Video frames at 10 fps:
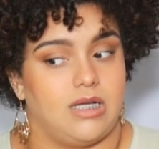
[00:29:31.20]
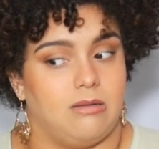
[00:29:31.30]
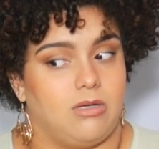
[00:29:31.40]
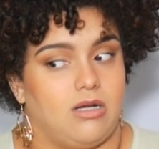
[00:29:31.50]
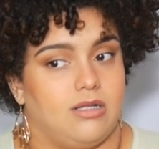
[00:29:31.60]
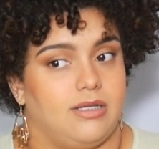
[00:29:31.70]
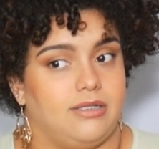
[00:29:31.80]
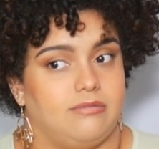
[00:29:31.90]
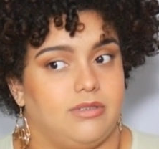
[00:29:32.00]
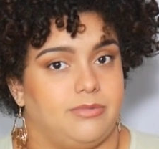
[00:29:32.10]
I'm calling
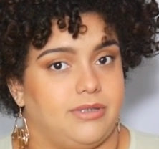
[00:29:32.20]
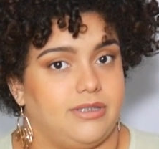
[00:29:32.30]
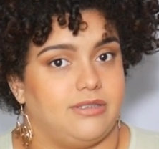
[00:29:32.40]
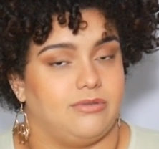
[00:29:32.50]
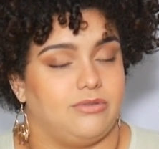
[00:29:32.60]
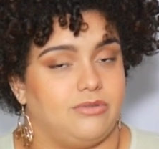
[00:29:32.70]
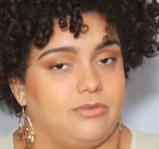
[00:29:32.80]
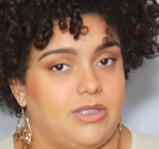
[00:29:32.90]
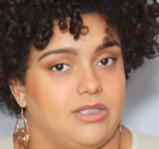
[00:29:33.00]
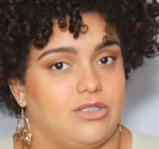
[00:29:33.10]
the police to do a
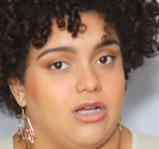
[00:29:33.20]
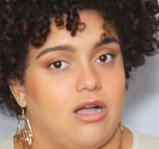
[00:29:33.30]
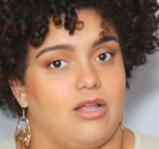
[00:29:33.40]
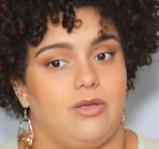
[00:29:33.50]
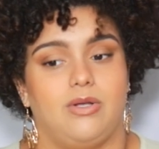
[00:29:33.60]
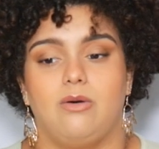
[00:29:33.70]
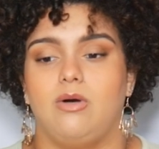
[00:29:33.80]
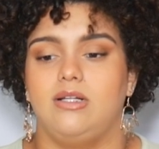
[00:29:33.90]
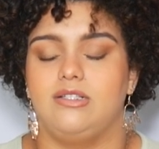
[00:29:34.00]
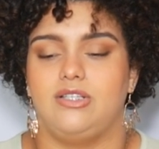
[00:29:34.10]
wellness check on you. And a
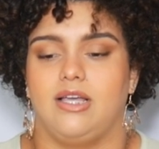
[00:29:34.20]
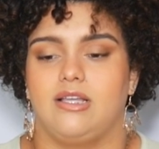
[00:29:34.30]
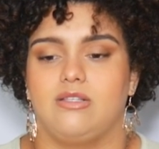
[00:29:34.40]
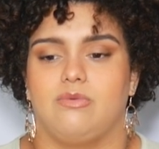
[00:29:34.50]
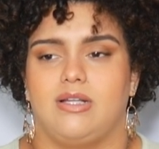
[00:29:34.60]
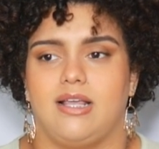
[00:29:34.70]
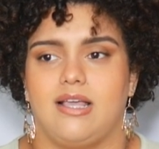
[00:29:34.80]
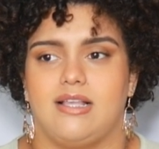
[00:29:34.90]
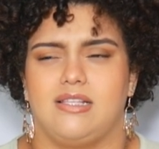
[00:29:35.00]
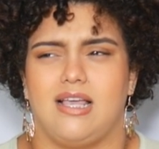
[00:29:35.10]
wellness check is when I
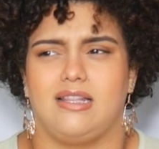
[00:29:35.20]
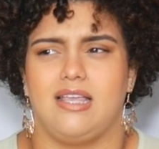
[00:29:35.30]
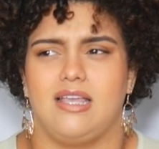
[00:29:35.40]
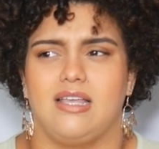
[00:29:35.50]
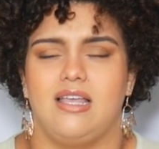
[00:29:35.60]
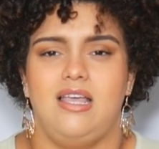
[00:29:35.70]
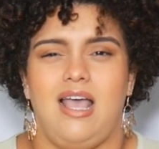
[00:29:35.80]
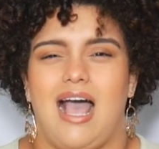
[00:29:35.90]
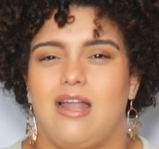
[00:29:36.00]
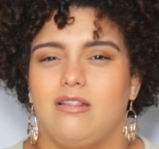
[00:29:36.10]
guess I think
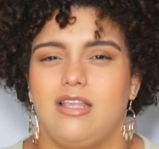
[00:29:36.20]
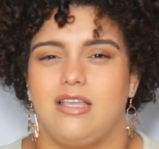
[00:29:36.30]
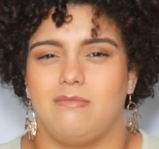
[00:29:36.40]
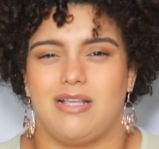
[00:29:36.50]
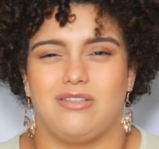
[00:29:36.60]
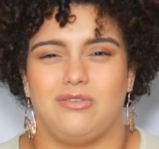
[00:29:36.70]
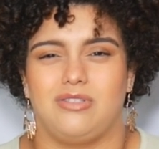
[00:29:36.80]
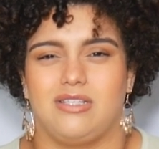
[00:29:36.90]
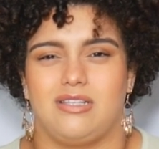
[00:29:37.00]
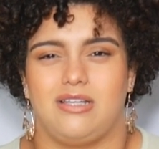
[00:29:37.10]
I don't think in
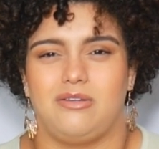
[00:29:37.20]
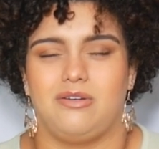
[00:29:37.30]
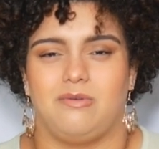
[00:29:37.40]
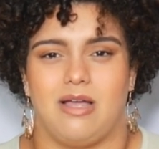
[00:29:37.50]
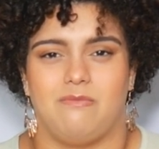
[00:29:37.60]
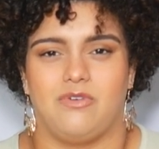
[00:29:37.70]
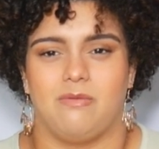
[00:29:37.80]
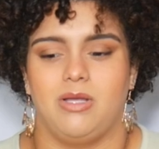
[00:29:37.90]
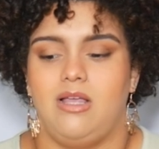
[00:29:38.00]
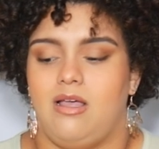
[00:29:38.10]
Massachusetts they do it where I'm
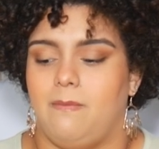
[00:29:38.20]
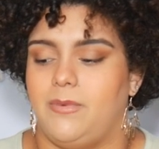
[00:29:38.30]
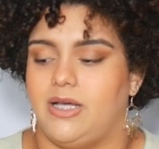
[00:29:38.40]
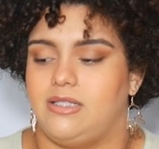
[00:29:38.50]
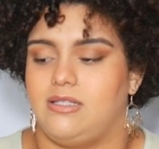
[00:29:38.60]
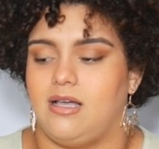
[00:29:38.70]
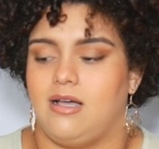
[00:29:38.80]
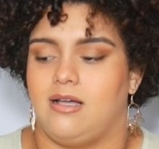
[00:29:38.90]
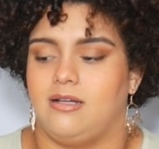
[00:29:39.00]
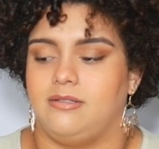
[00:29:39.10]
from, but
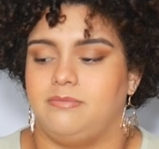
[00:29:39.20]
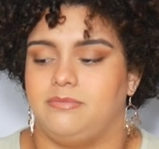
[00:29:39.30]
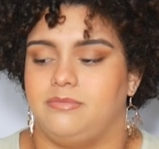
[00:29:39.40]
um